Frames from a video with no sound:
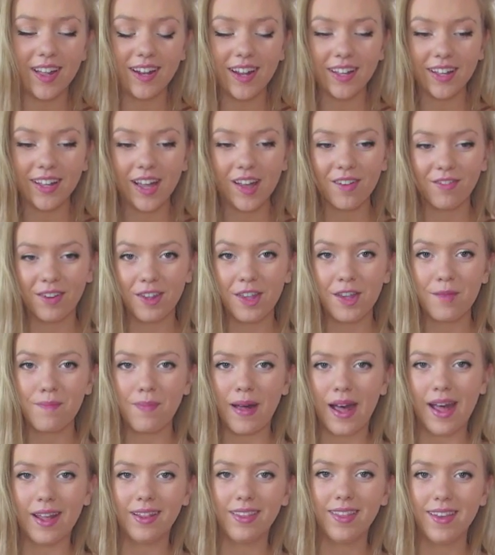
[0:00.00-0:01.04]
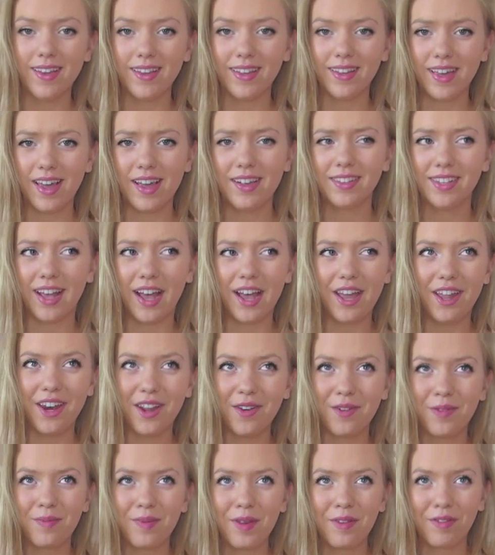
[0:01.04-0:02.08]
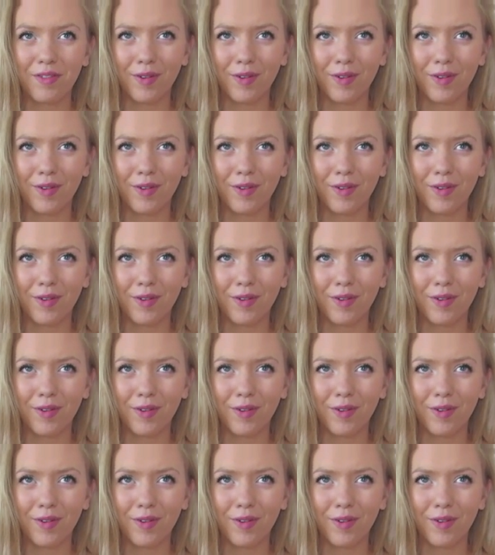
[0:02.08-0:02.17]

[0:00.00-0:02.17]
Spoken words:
and I get really bad like anxiety when my